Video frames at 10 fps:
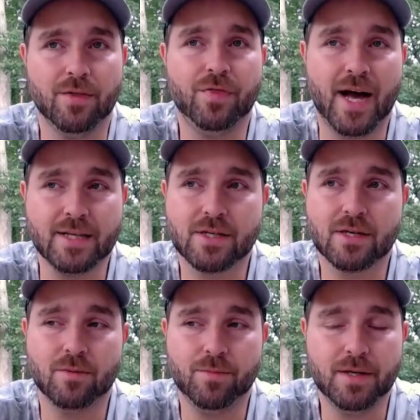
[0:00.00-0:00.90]
That's
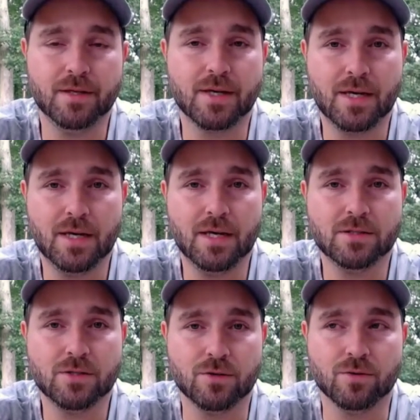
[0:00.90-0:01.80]
going to be the key
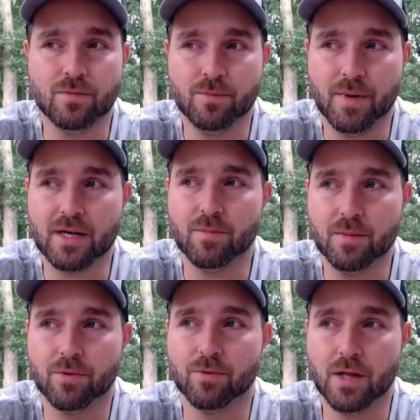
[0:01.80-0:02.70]
to making
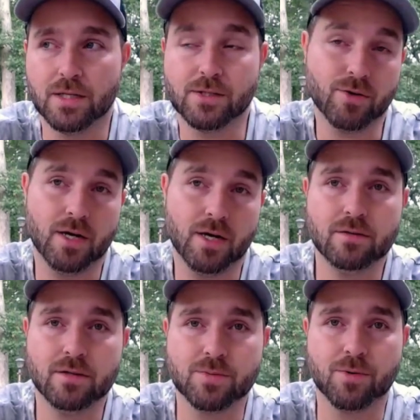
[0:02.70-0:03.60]
people realize, okay,
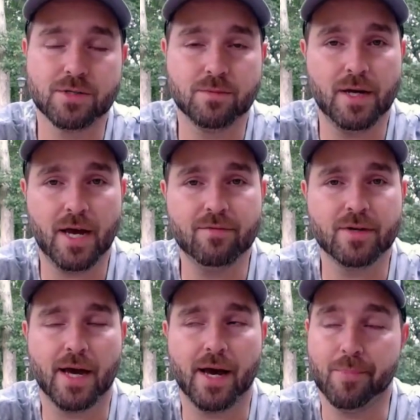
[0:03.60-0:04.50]
this person may have a
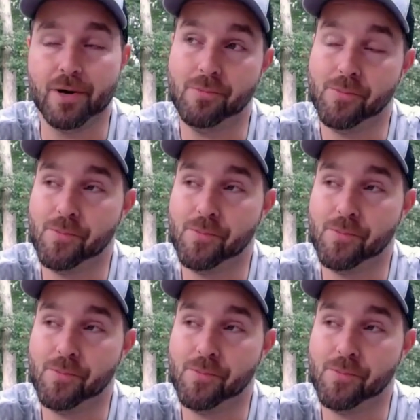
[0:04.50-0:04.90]
gap, but